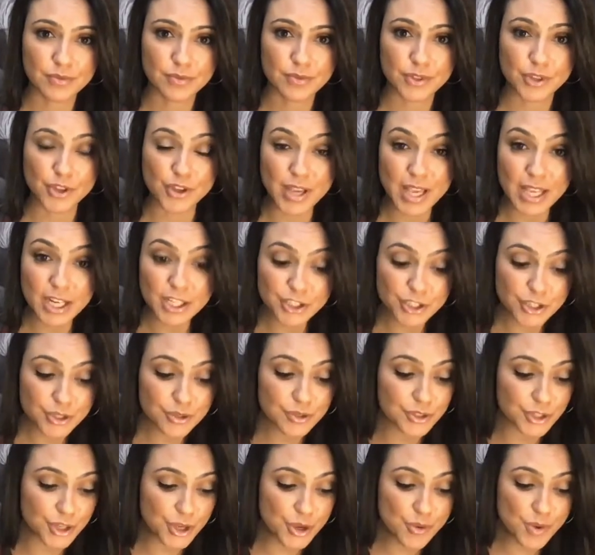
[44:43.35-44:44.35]
You get to
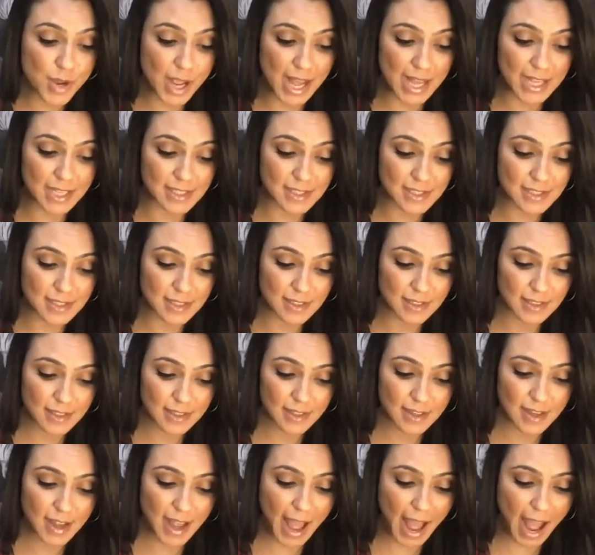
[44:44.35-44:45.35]
choose you, guys.
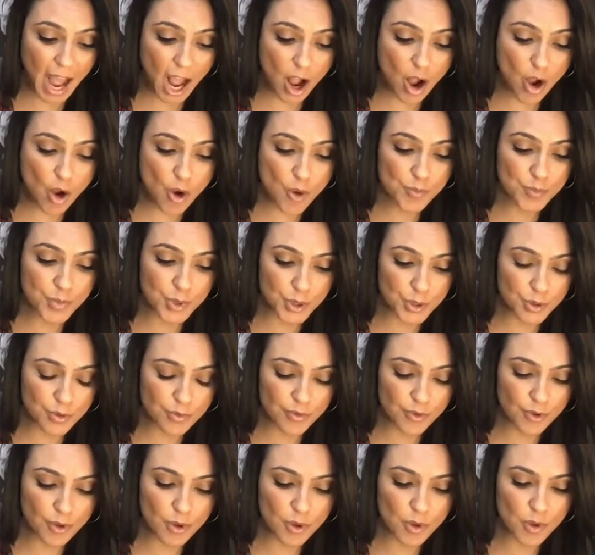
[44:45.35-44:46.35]
How
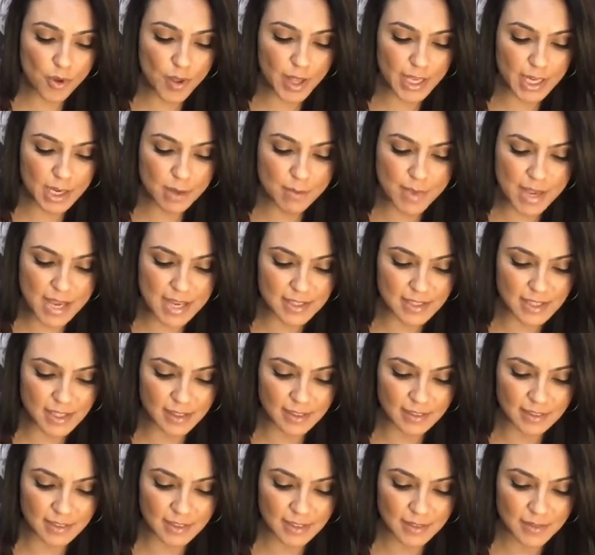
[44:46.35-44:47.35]
beautiful and
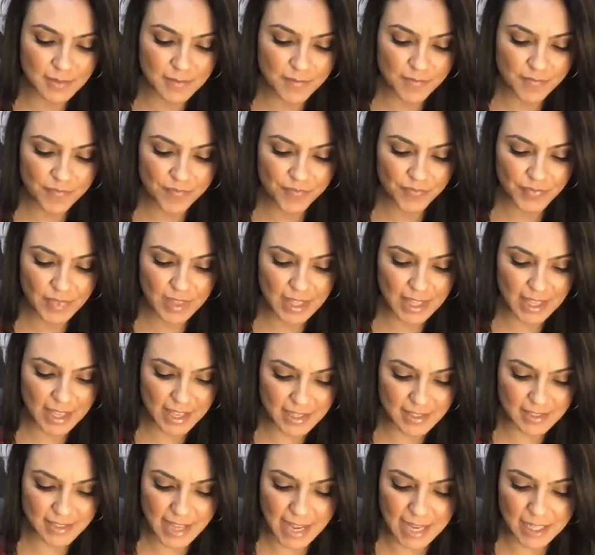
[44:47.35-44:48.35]
amazing
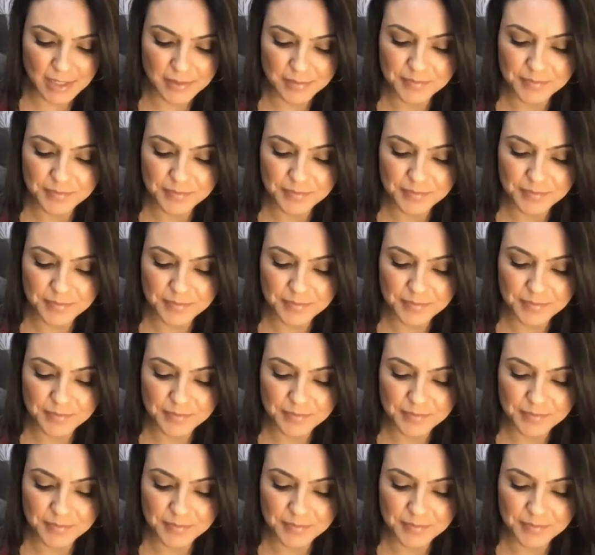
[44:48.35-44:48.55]
is that?